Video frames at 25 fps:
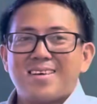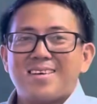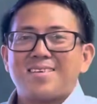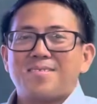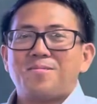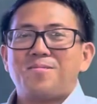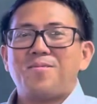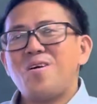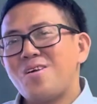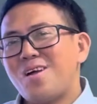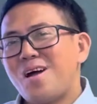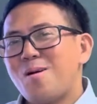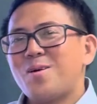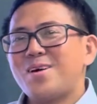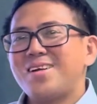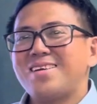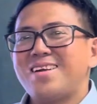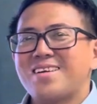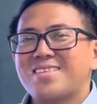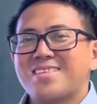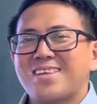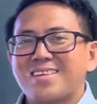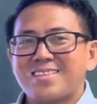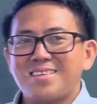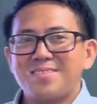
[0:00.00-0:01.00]
For our
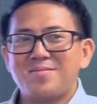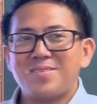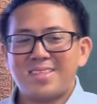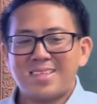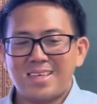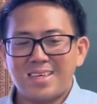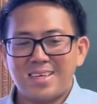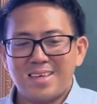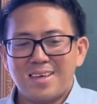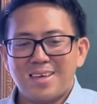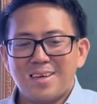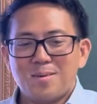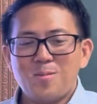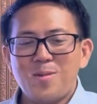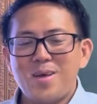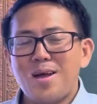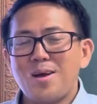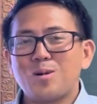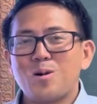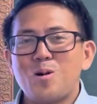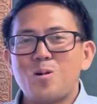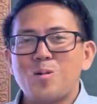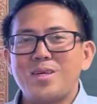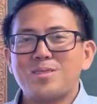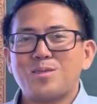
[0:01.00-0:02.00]
next activity, we are
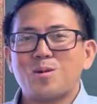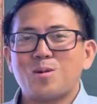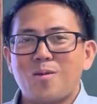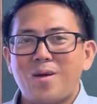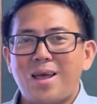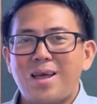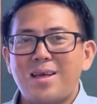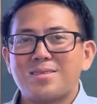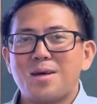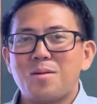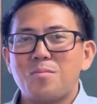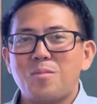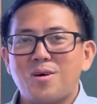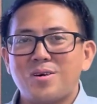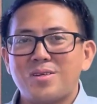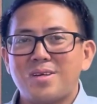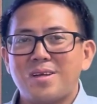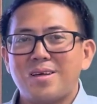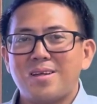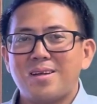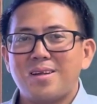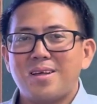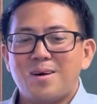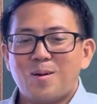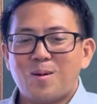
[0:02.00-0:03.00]
going to create a
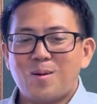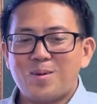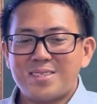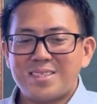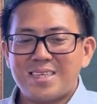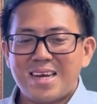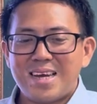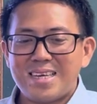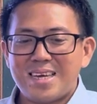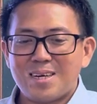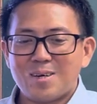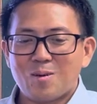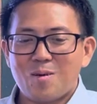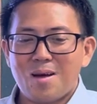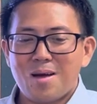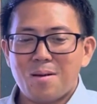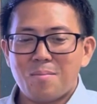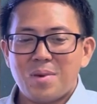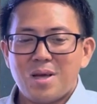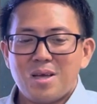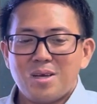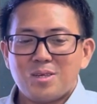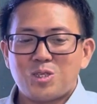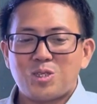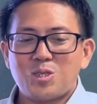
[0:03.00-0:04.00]
model or diagram
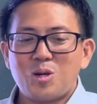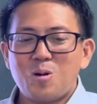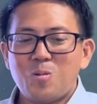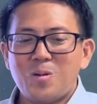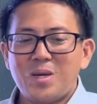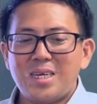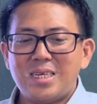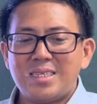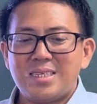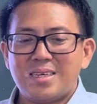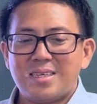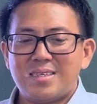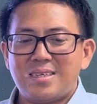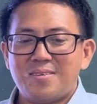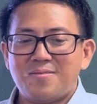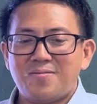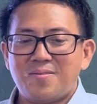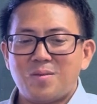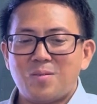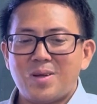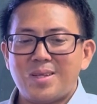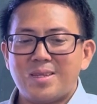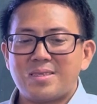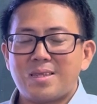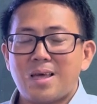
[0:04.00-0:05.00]
showing the
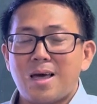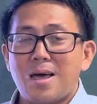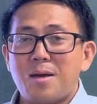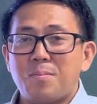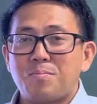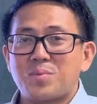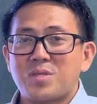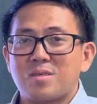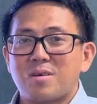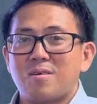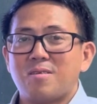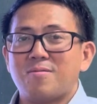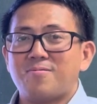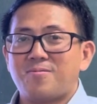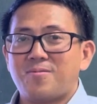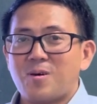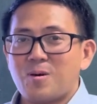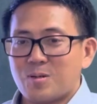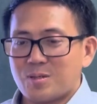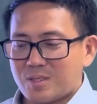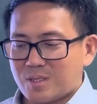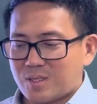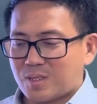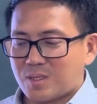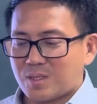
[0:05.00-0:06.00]
different types of
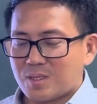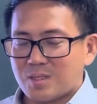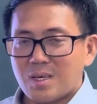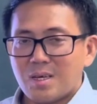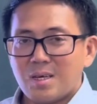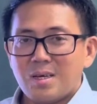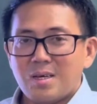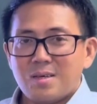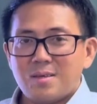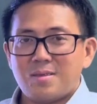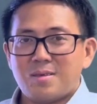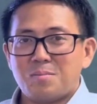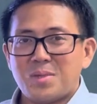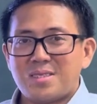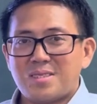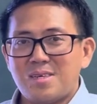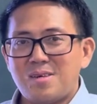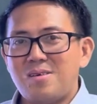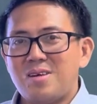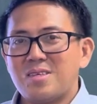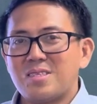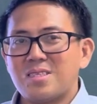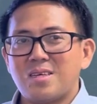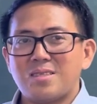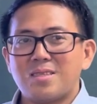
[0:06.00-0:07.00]
faults. The
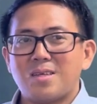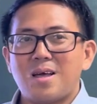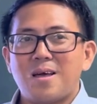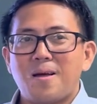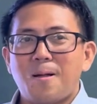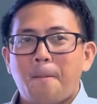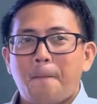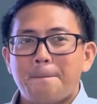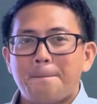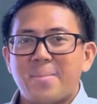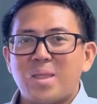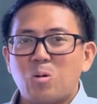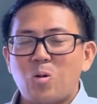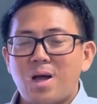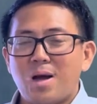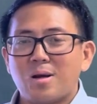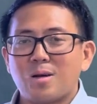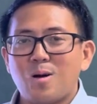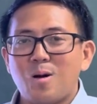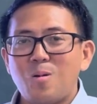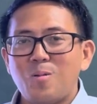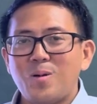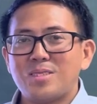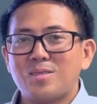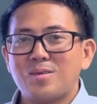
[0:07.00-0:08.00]
materials that we are
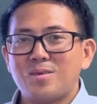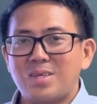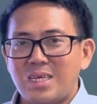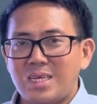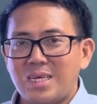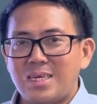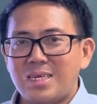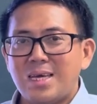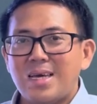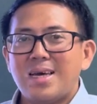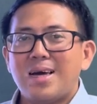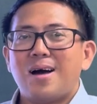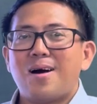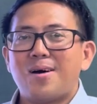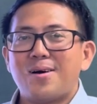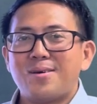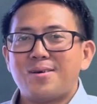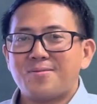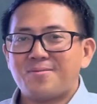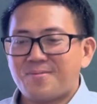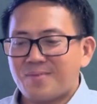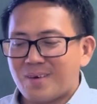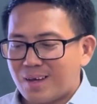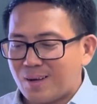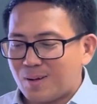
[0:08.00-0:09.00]
going to need are the
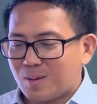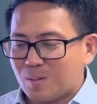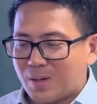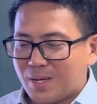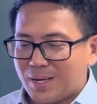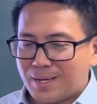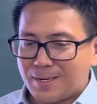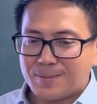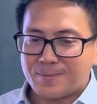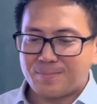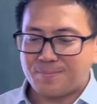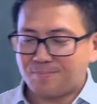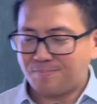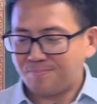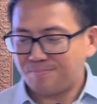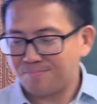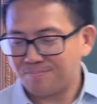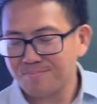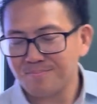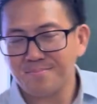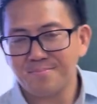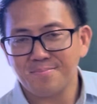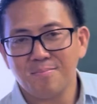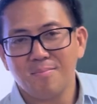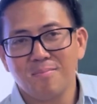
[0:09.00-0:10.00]
following:
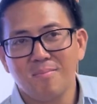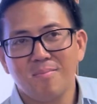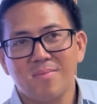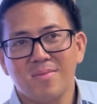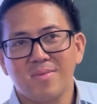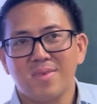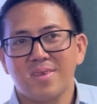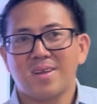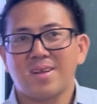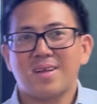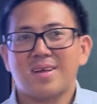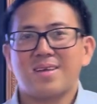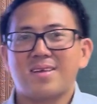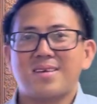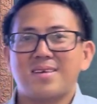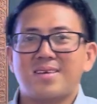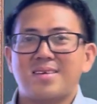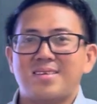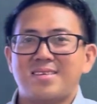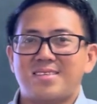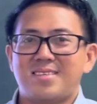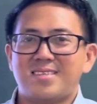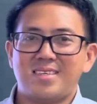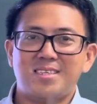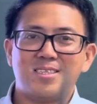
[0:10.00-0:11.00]

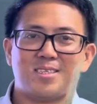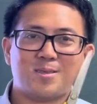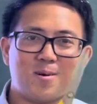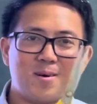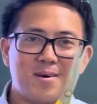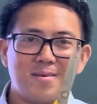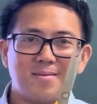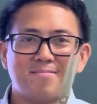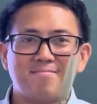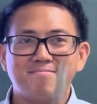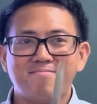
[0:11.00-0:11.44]
scissor,